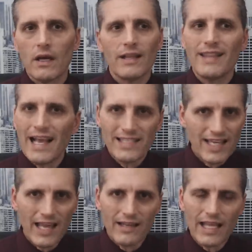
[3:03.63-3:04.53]
That's
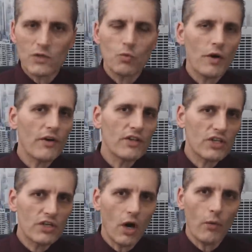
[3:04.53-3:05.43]
it. That's where it's
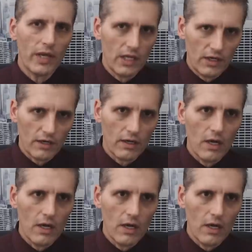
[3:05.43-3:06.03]
going here.